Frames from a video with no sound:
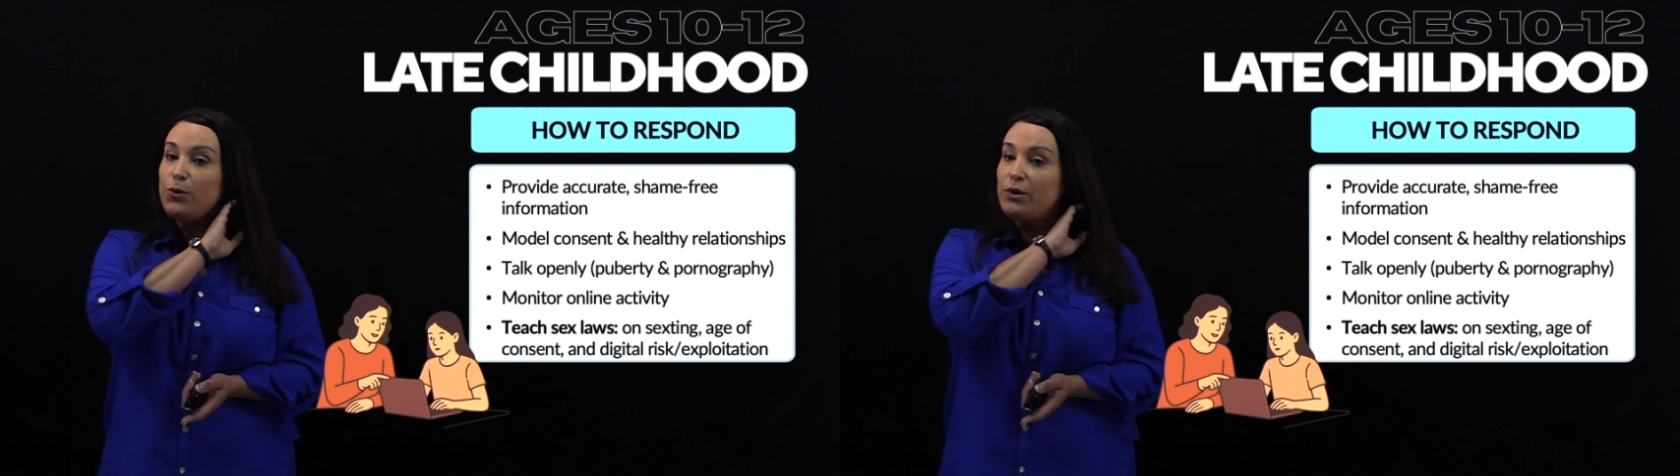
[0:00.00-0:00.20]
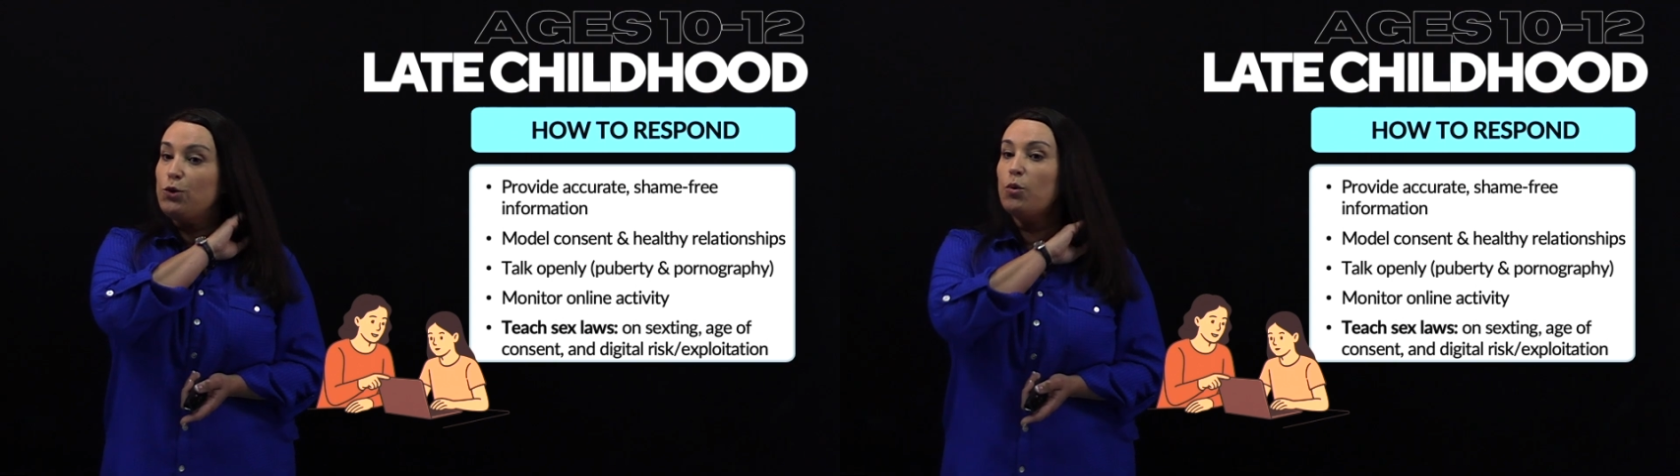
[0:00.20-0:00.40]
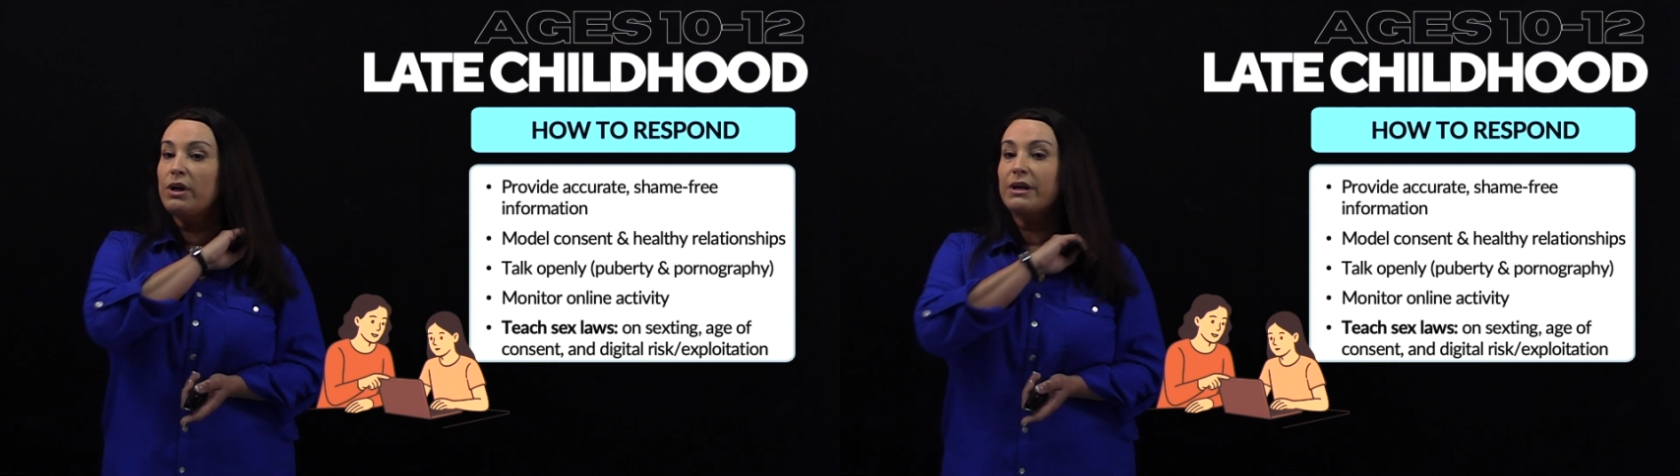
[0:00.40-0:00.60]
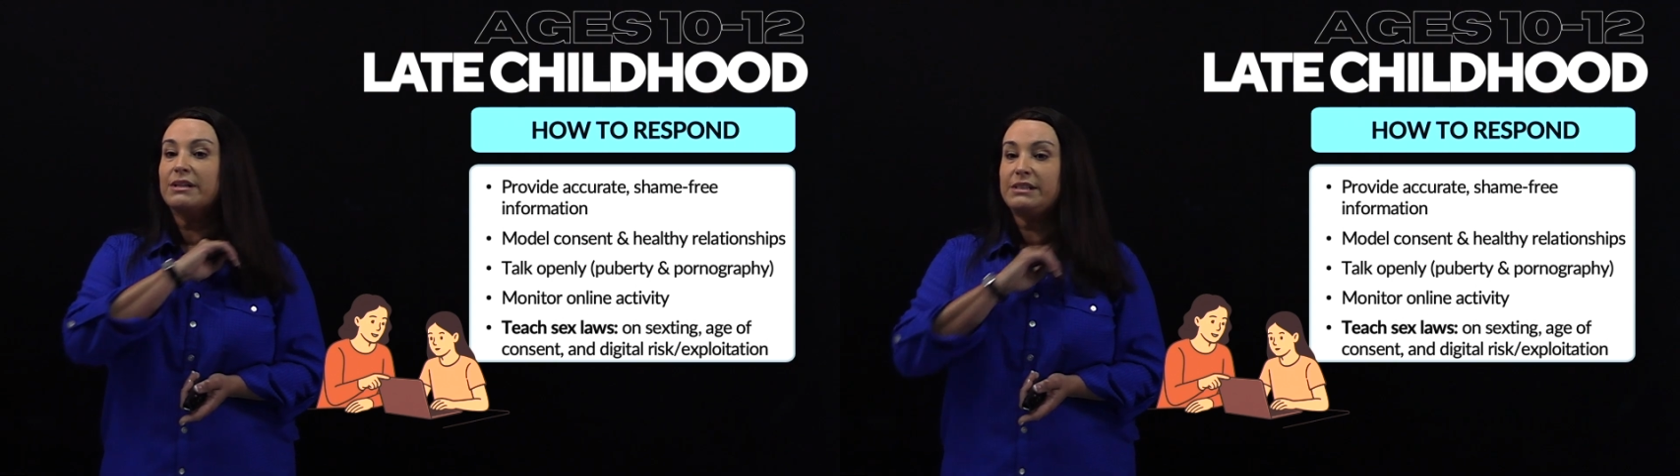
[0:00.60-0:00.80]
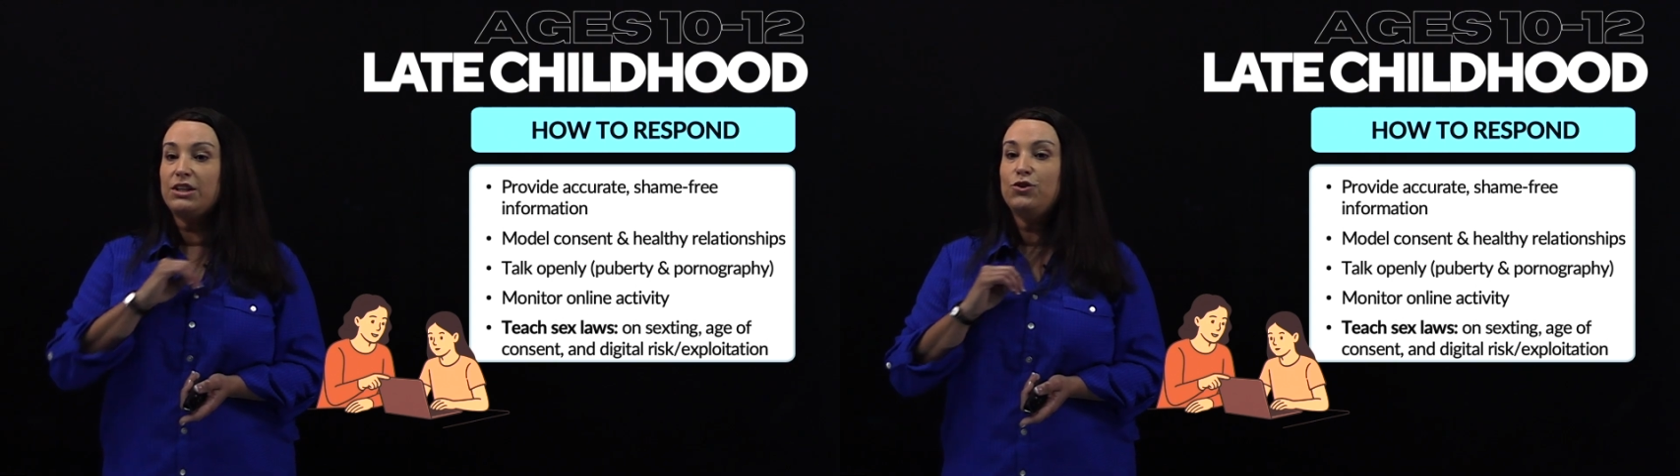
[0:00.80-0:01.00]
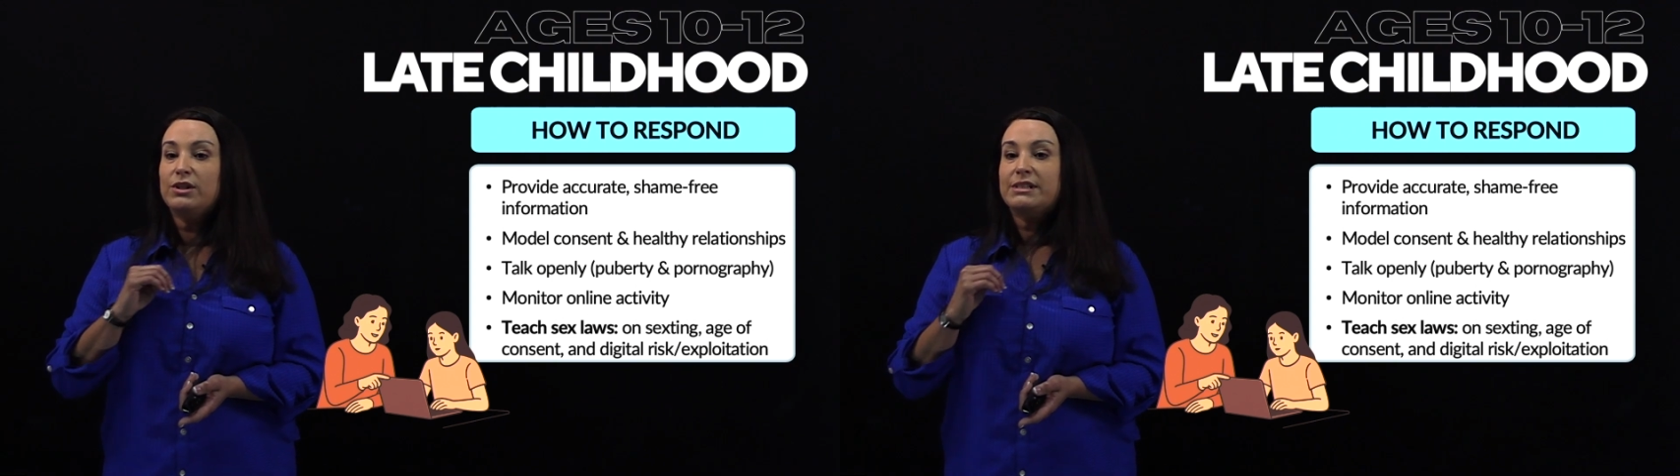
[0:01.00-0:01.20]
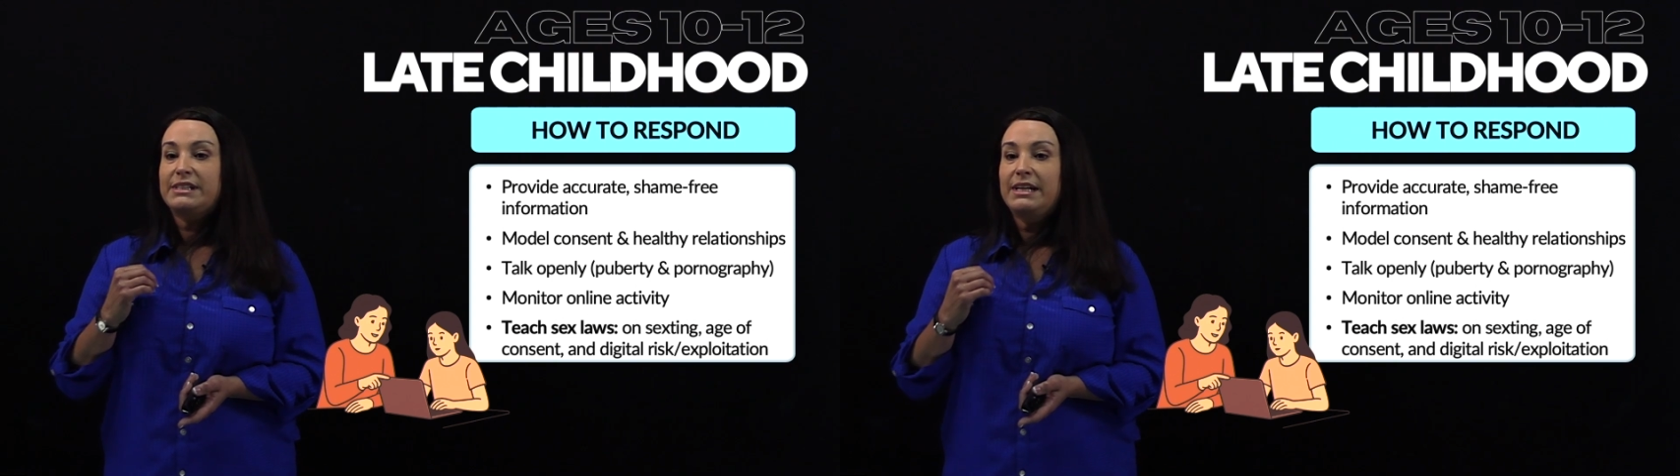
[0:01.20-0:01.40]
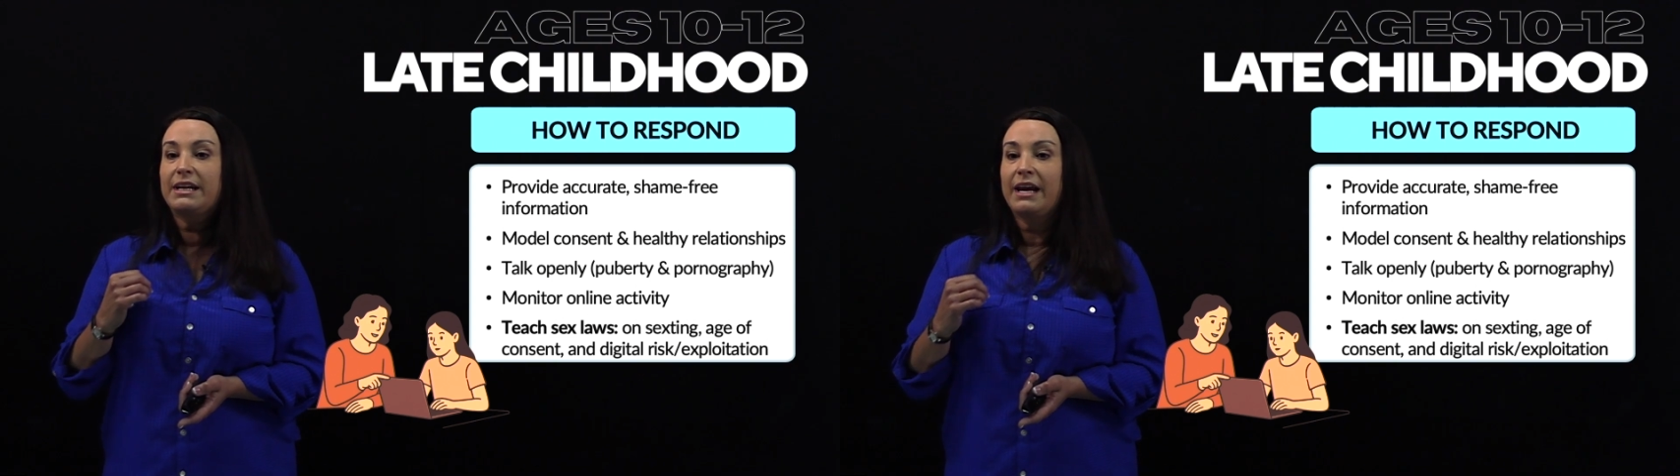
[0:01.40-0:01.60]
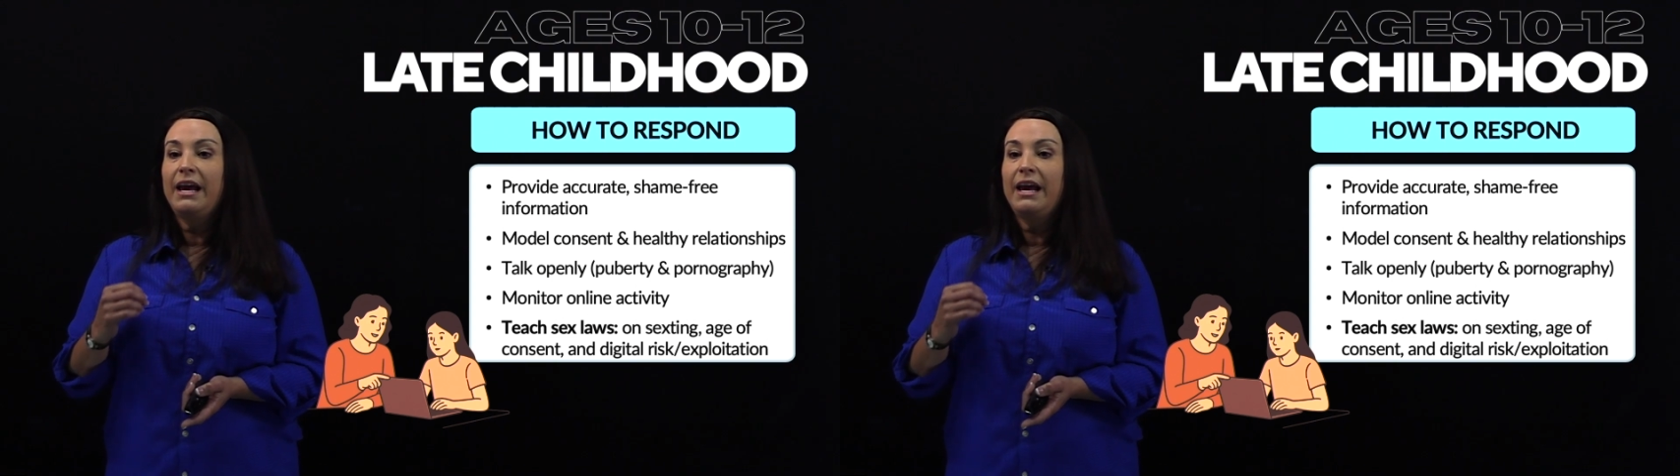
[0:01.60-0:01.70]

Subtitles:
and you want to continue to seek